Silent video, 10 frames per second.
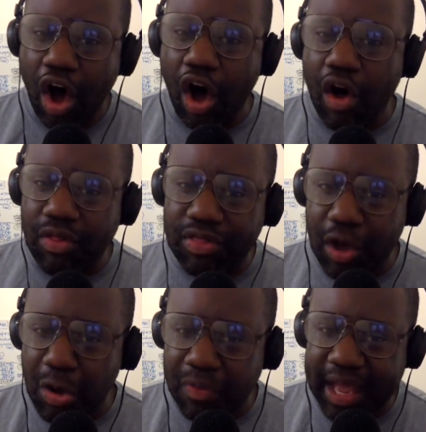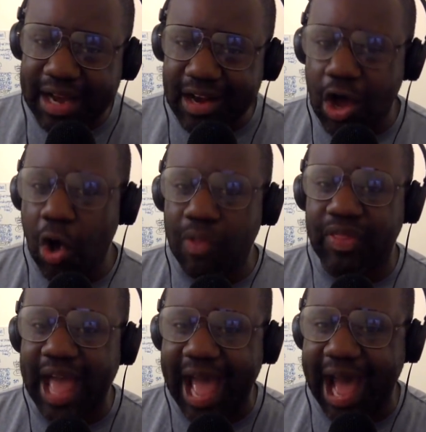Although they know that
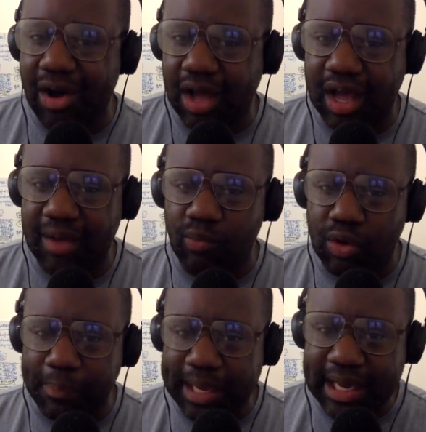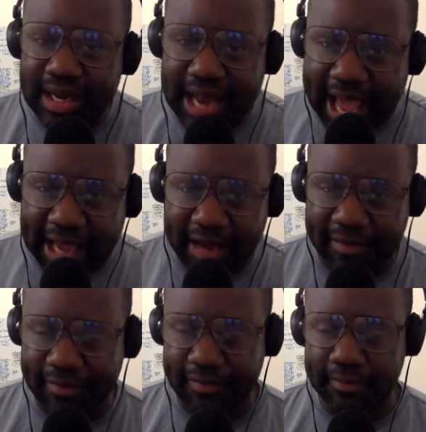the outcome will be
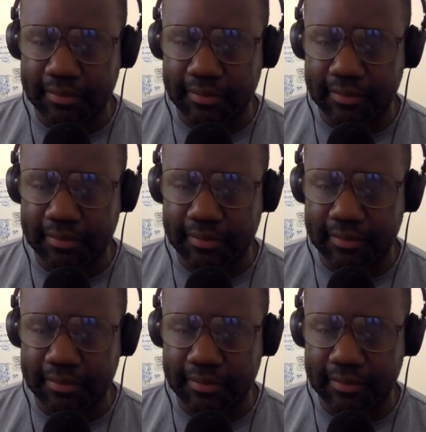negative.